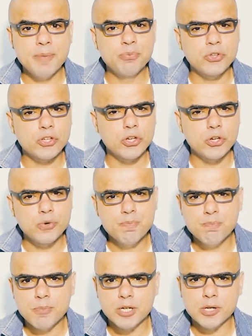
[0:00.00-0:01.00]

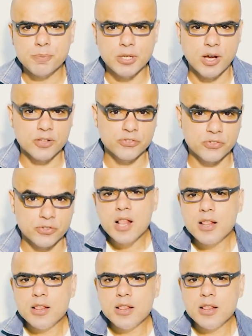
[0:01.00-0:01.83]
MCQ multiple answers.